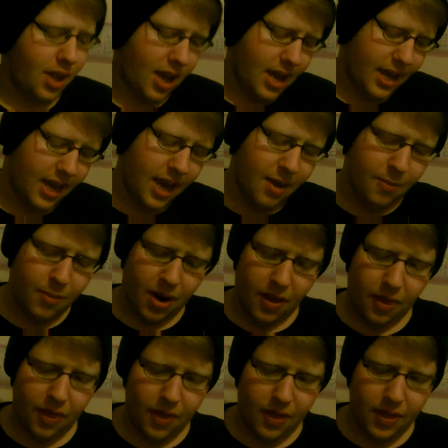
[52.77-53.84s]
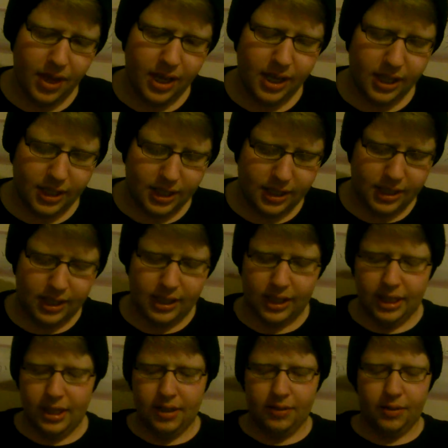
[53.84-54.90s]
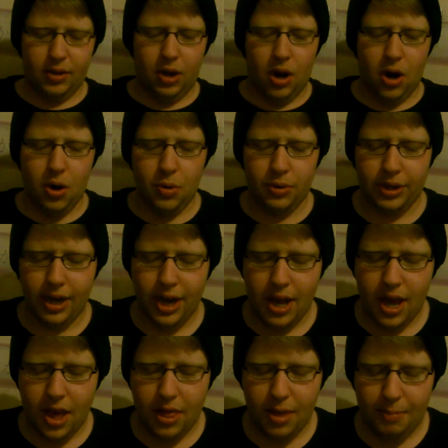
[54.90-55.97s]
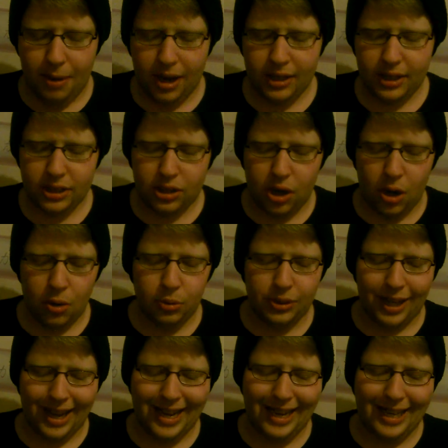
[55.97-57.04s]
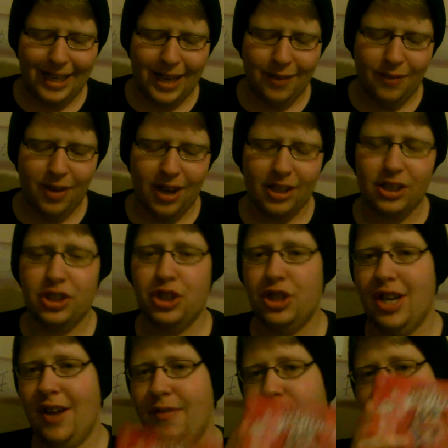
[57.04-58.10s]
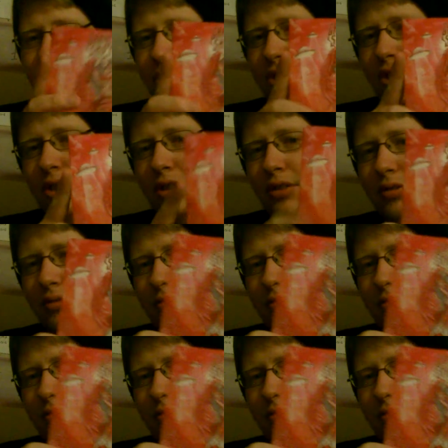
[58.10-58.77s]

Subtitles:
It came with the CD called, the band is called Graveyard Shifters.